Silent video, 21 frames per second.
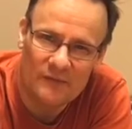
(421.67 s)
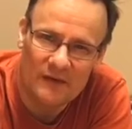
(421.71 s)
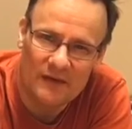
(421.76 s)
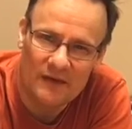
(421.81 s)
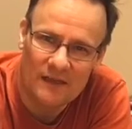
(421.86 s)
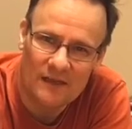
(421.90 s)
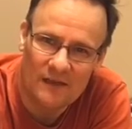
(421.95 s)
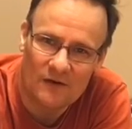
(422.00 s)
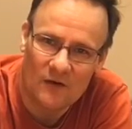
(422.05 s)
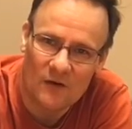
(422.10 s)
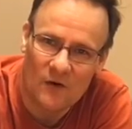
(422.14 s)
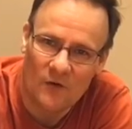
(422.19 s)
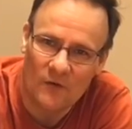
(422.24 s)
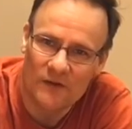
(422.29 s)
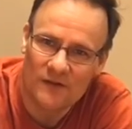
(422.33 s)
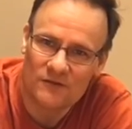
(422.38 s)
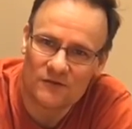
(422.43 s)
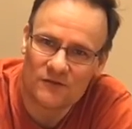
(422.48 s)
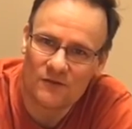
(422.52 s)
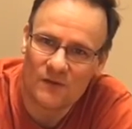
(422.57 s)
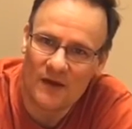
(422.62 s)
He can go
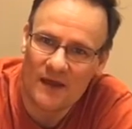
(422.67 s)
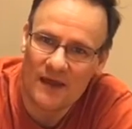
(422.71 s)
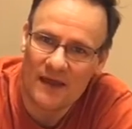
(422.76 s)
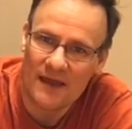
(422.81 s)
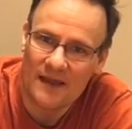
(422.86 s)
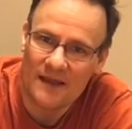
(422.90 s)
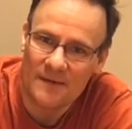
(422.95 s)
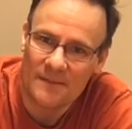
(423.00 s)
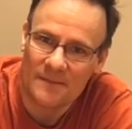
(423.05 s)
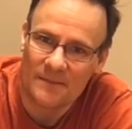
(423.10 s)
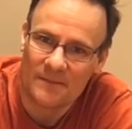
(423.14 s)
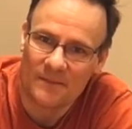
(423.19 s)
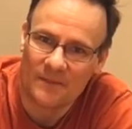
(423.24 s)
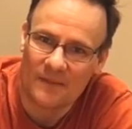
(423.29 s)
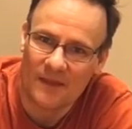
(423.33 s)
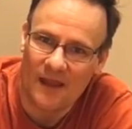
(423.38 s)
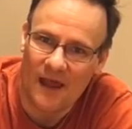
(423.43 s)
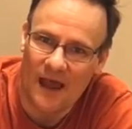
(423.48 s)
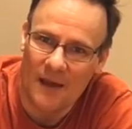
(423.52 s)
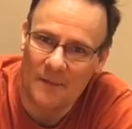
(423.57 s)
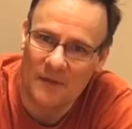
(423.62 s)
this way.
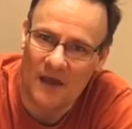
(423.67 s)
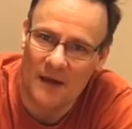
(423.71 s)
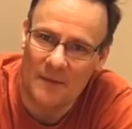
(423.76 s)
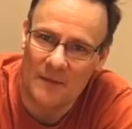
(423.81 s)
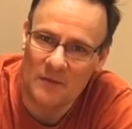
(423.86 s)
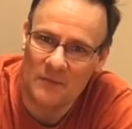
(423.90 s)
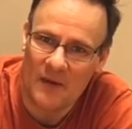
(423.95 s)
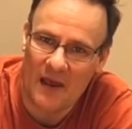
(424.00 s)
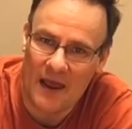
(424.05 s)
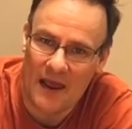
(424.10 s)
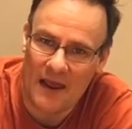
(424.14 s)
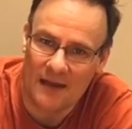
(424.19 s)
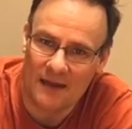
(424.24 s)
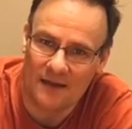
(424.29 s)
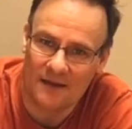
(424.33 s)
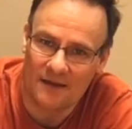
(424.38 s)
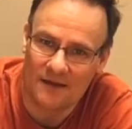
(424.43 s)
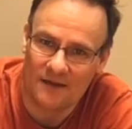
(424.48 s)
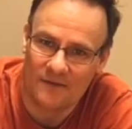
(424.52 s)
I'm coming back.